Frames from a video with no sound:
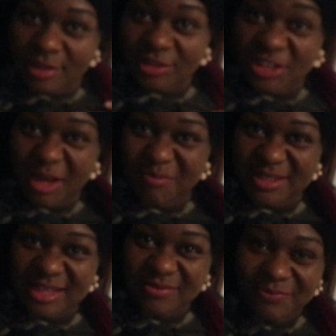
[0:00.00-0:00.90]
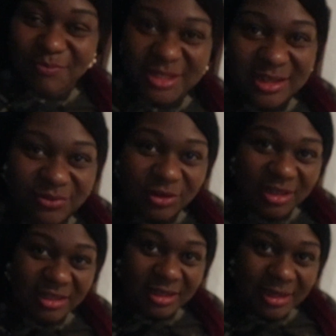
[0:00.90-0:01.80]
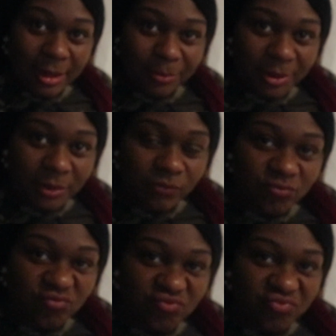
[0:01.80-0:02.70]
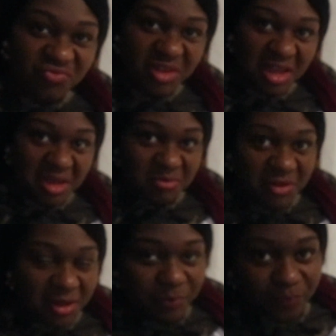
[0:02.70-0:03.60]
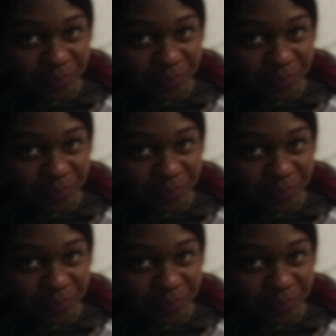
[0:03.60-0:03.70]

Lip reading: Sham, better vlogger than Abby. Yeah, right.